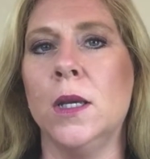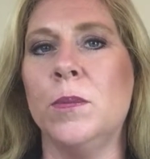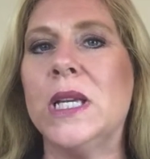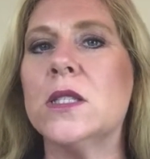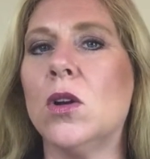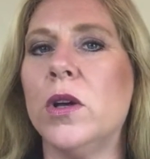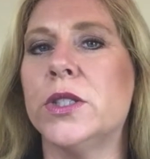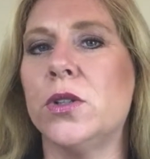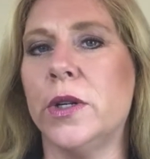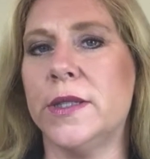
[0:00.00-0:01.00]
Because it all
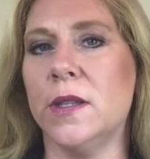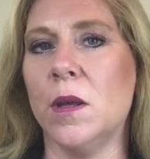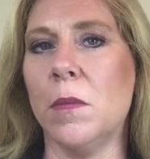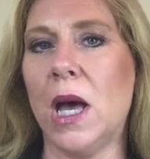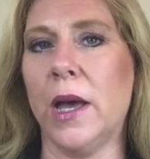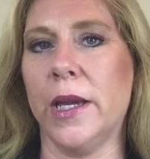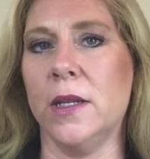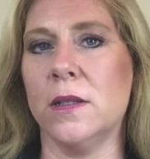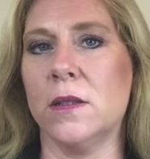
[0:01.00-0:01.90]
starts in the mind.